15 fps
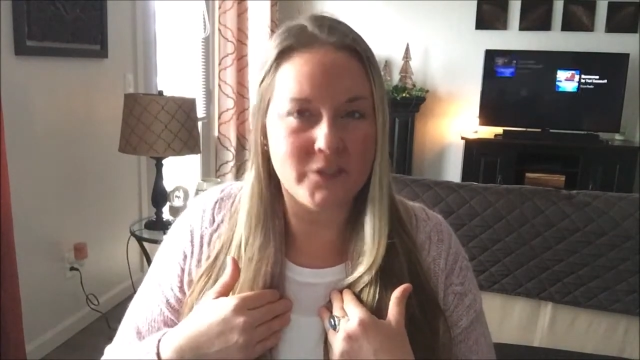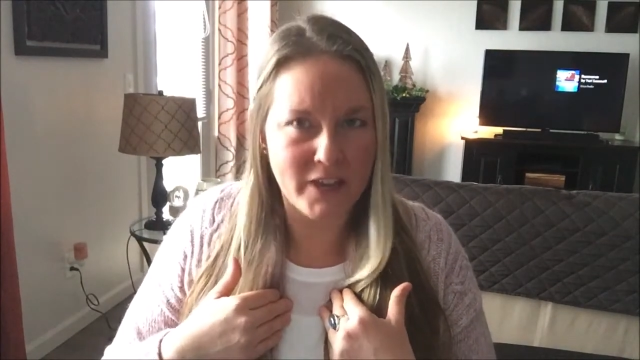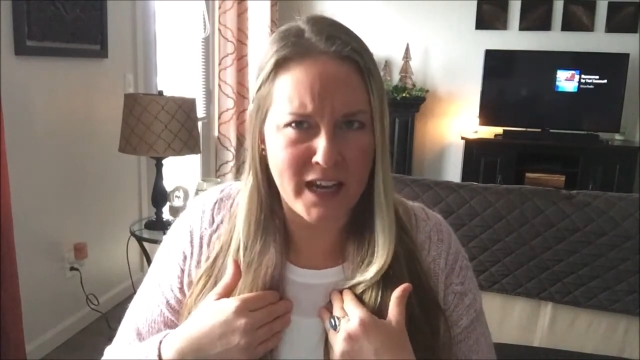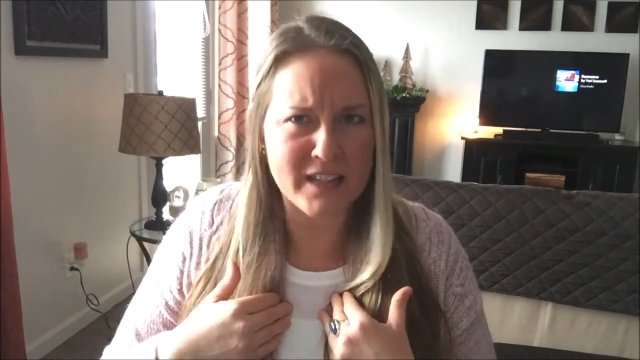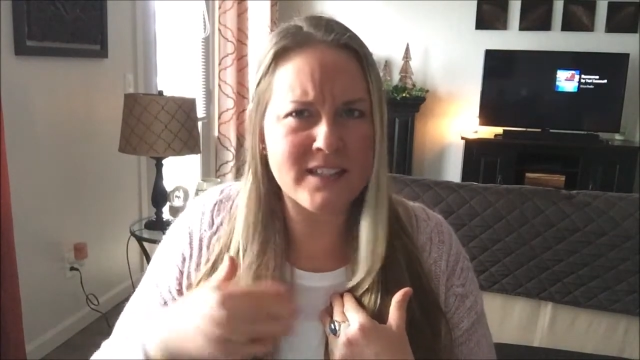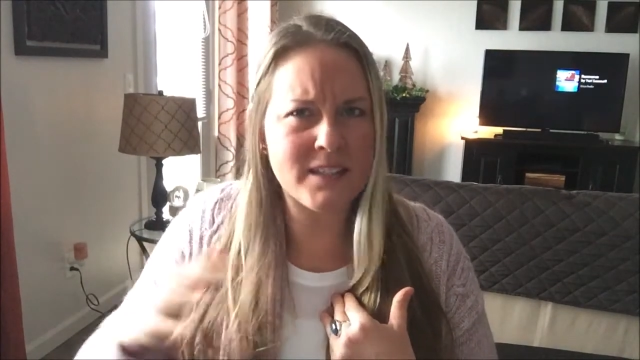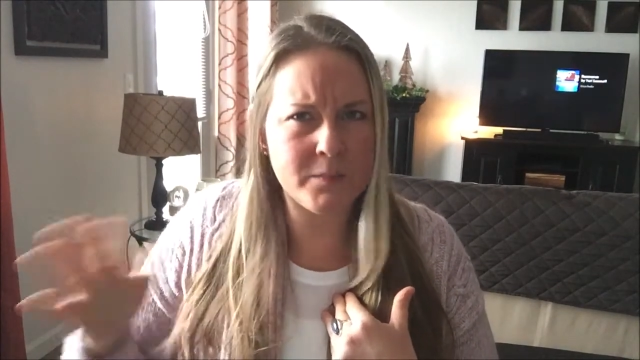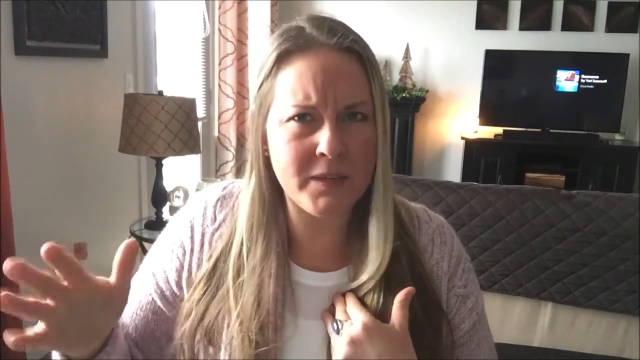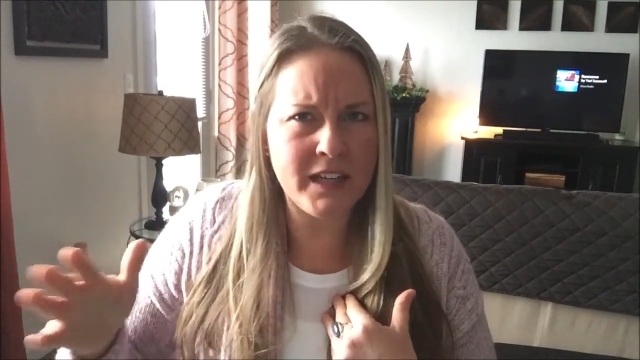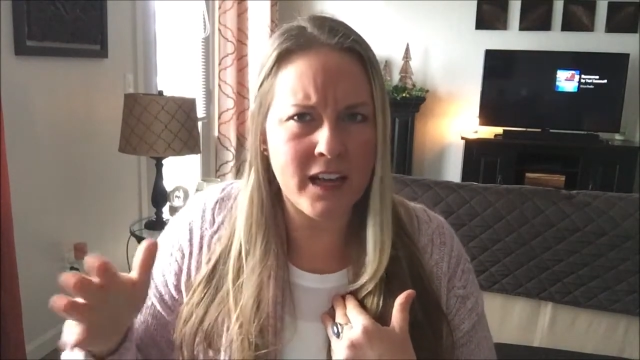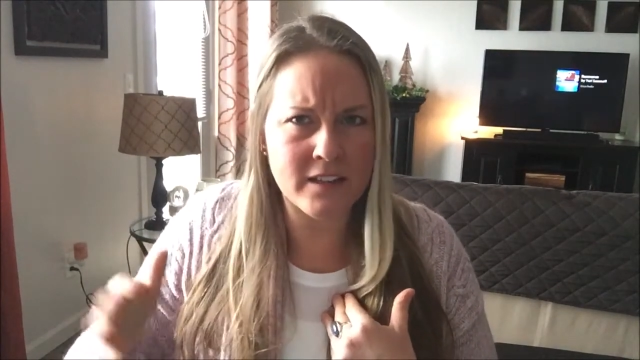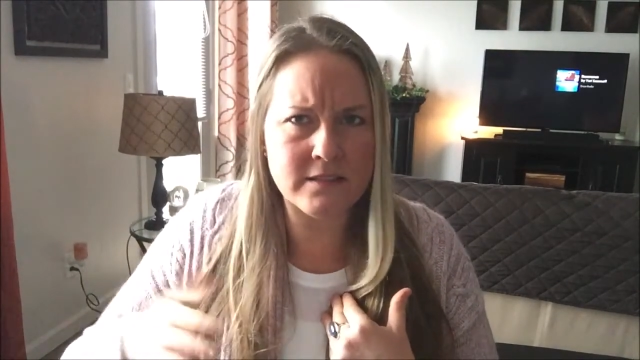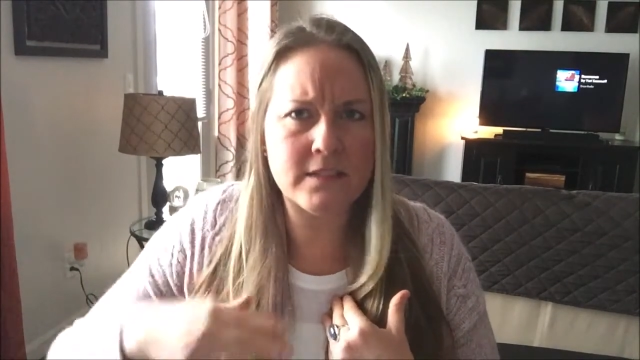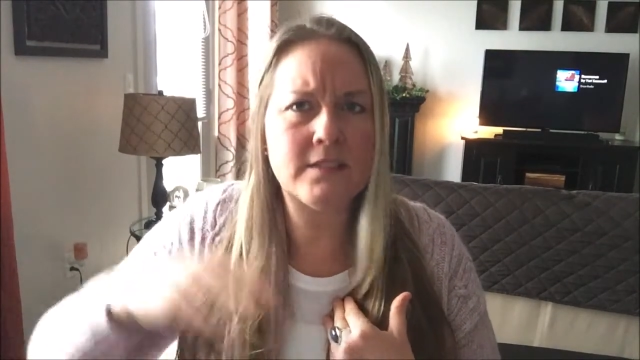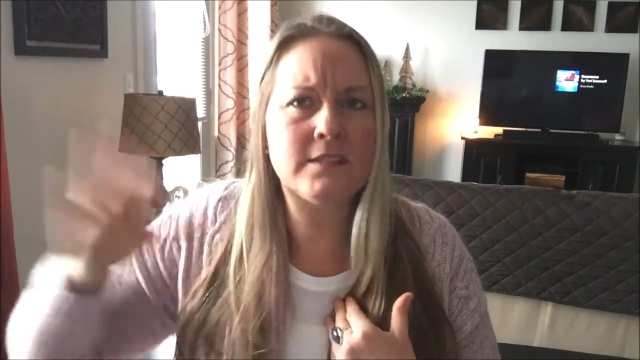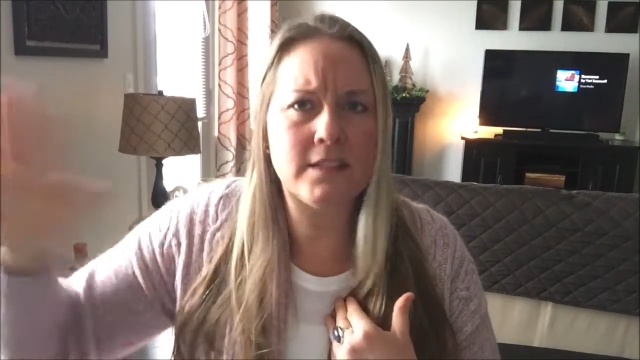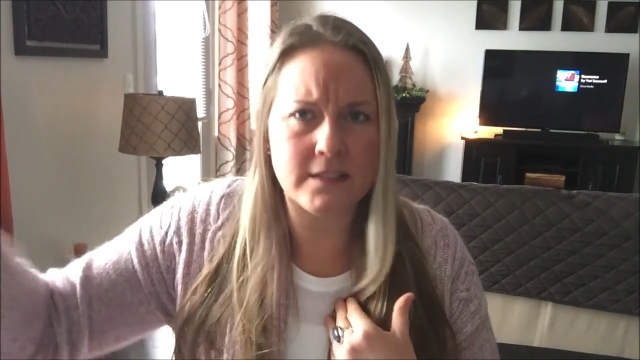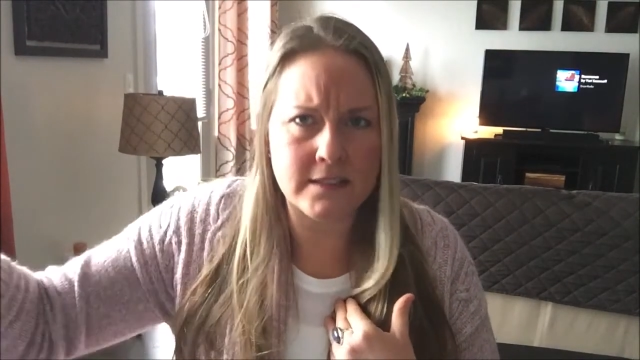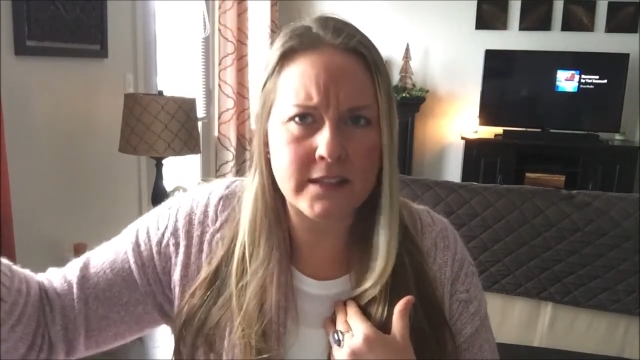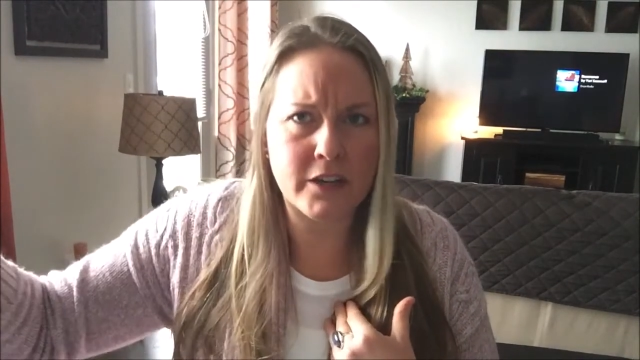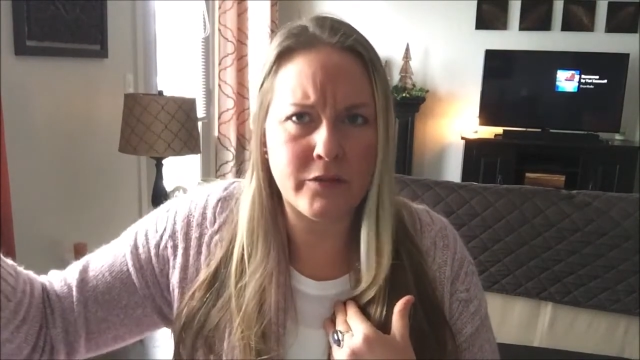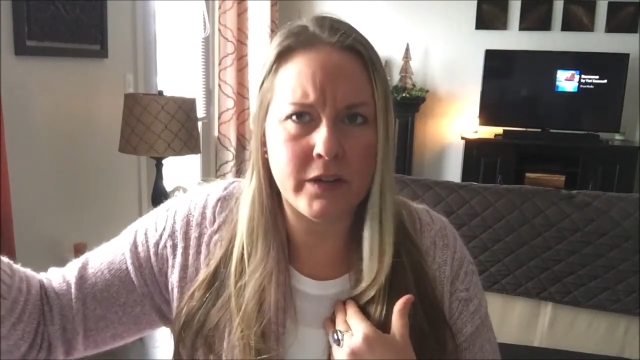Okay, it's somebody else's.
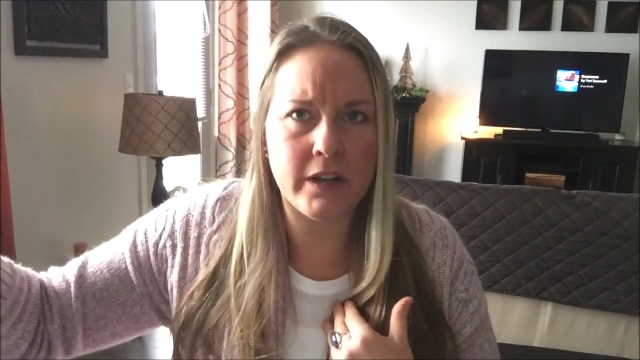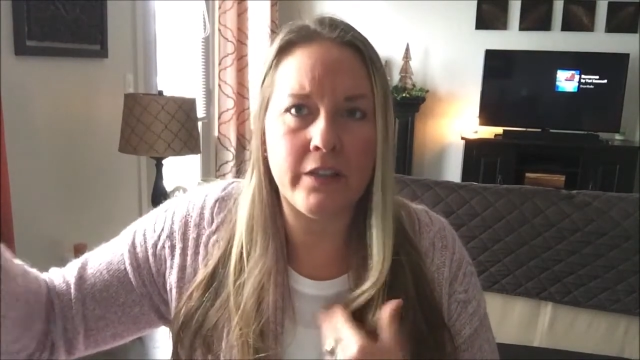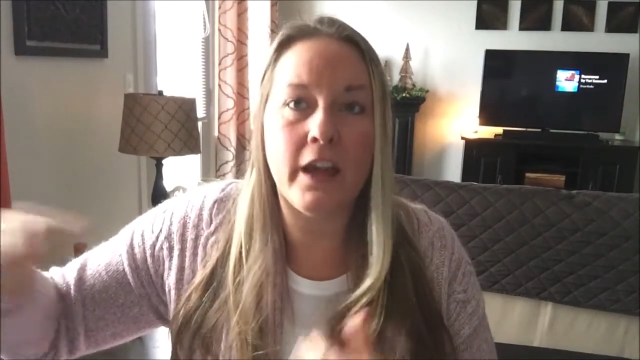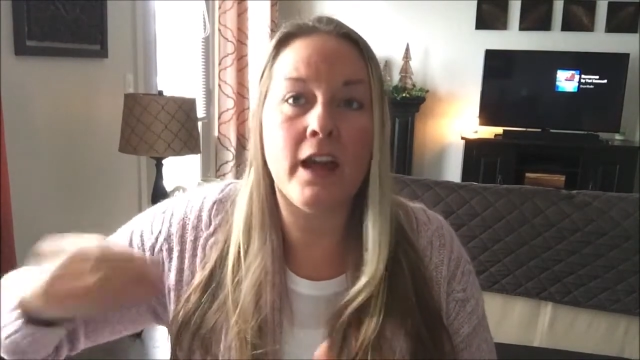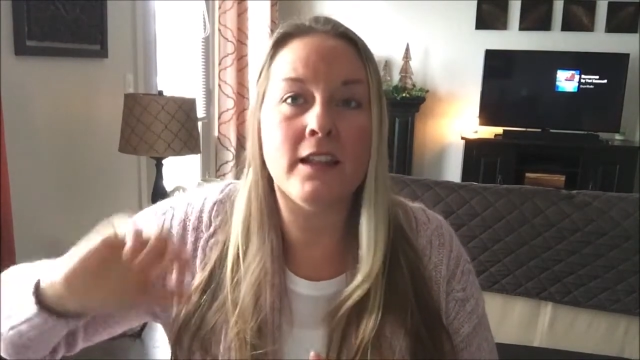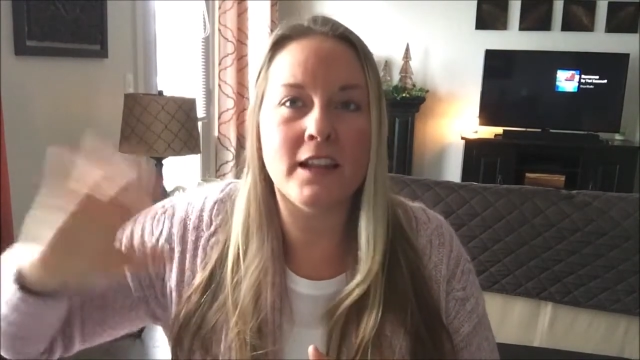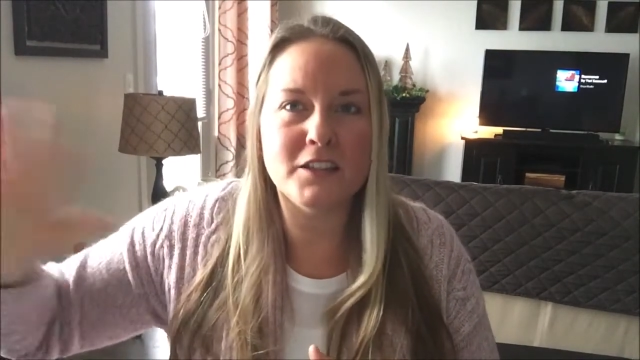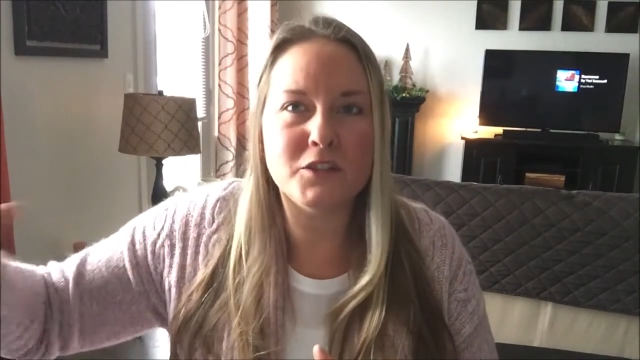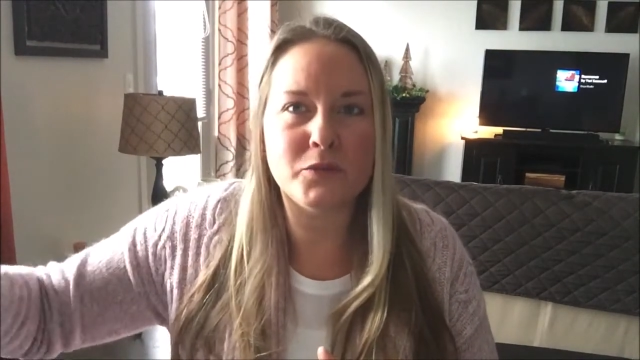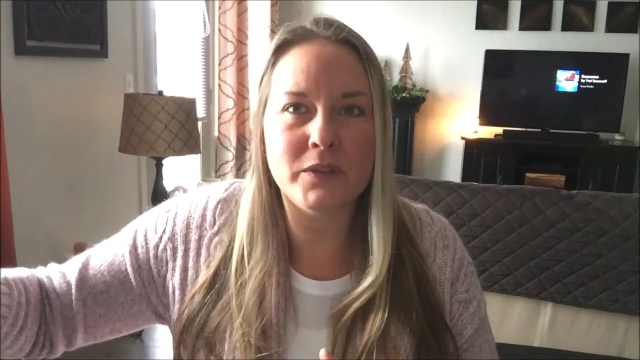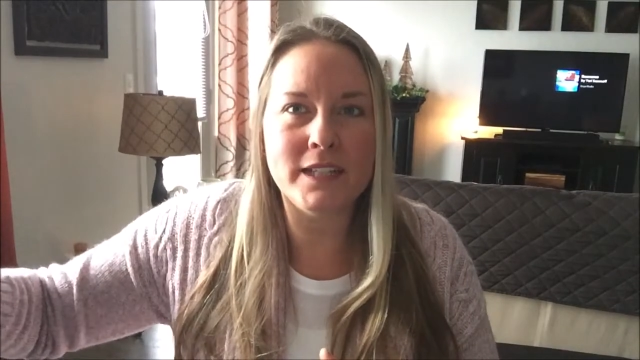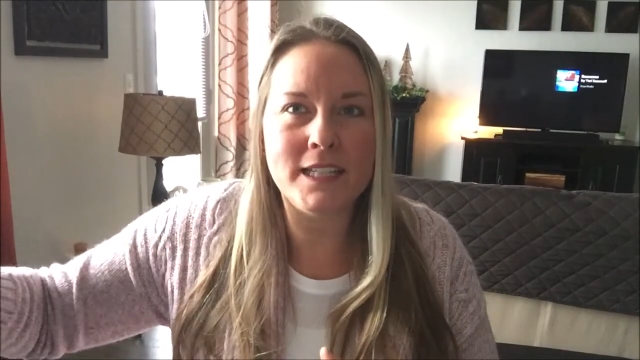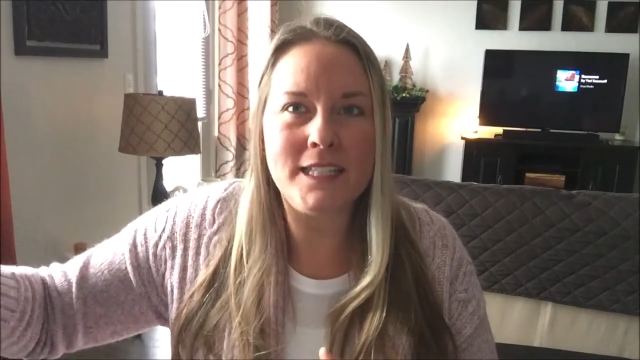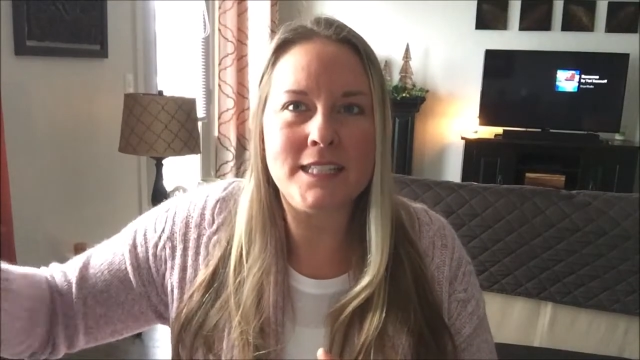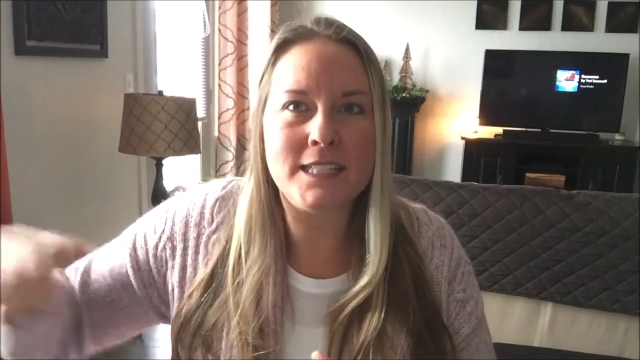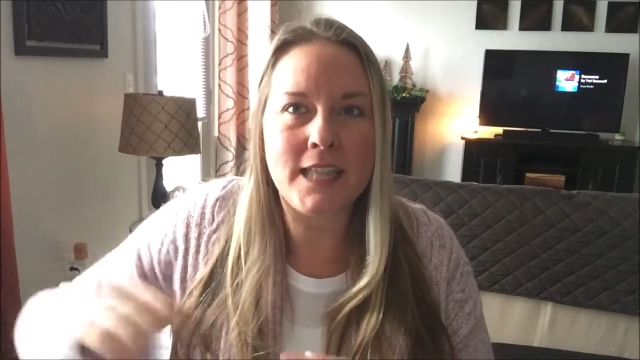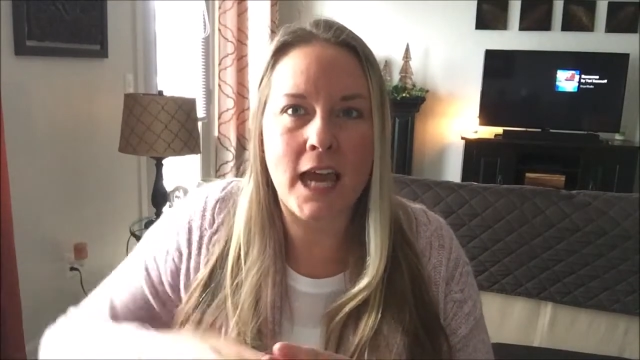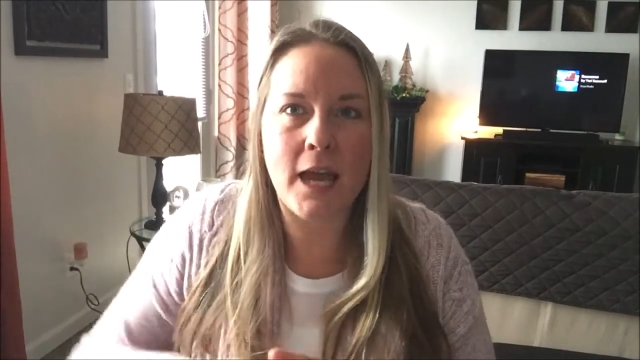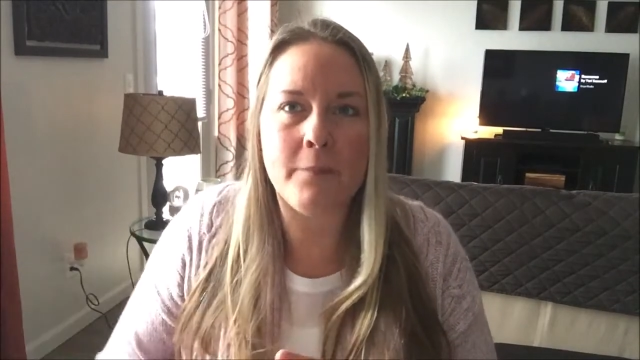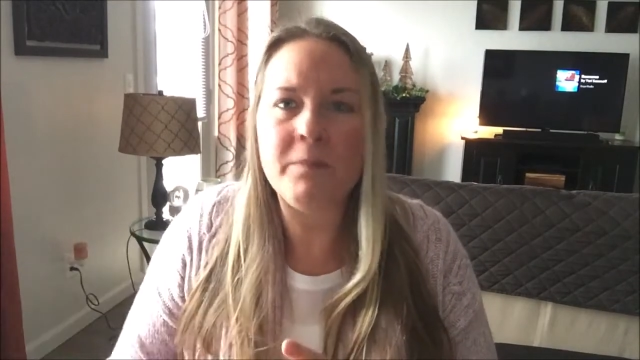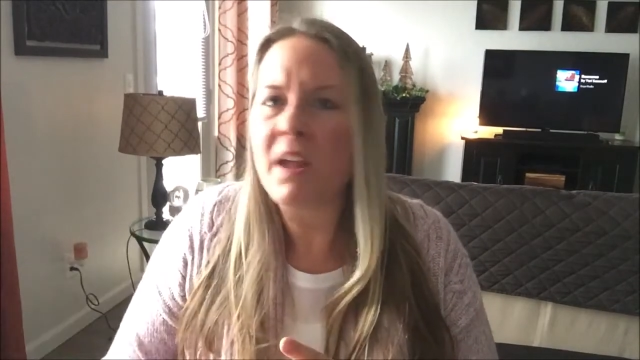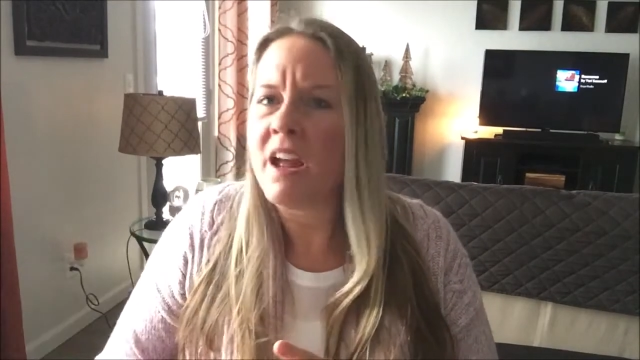Let's get rid of that. Let's release
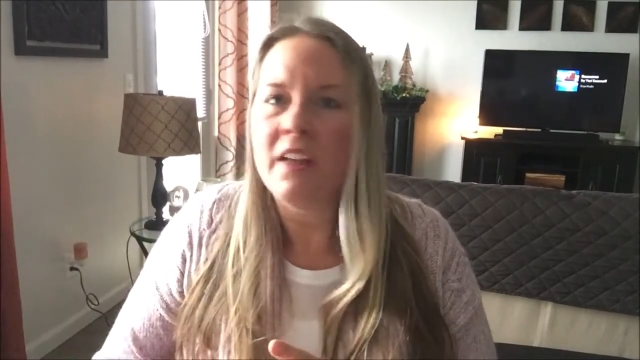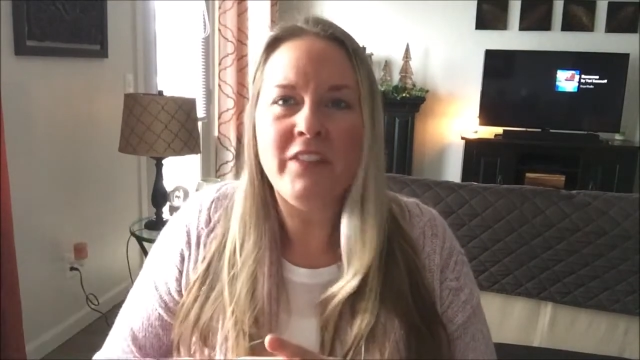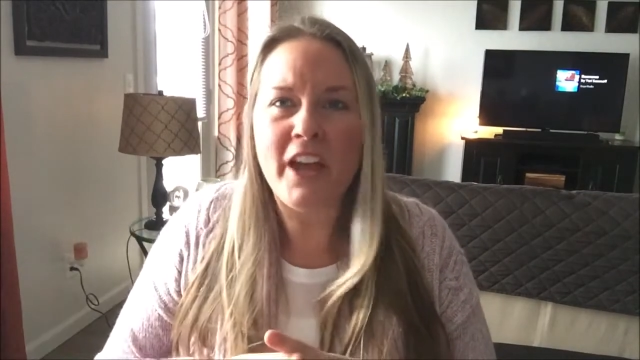that.